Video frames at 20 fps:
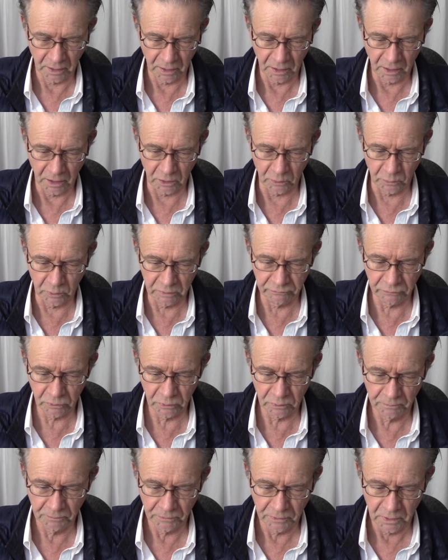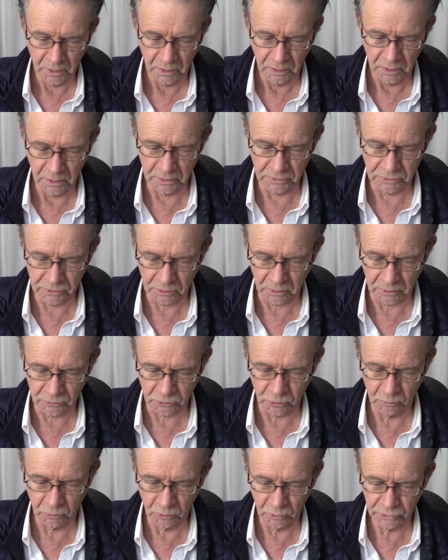However, it's
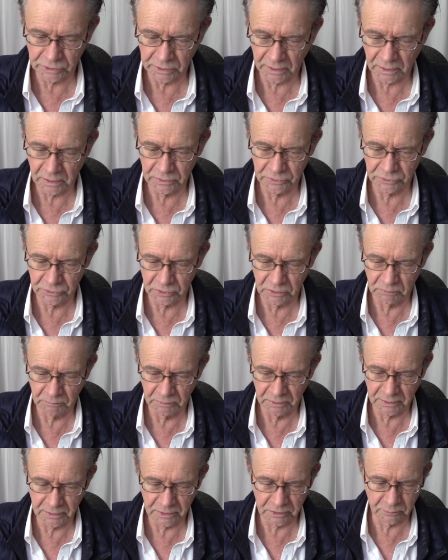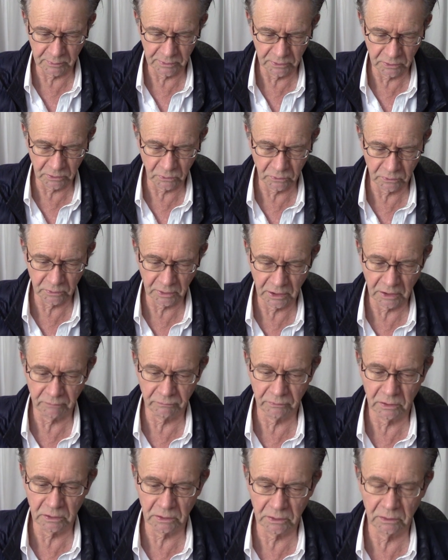also more challenging because we don't have
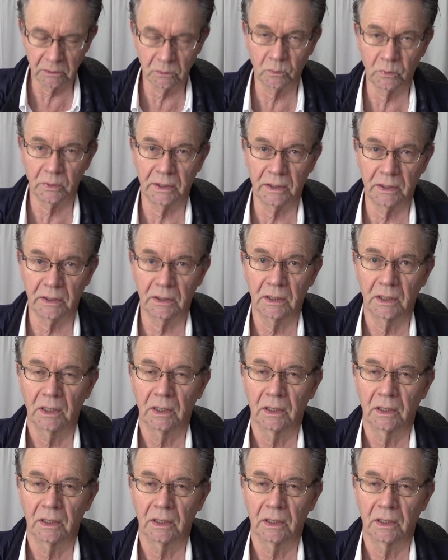a clear way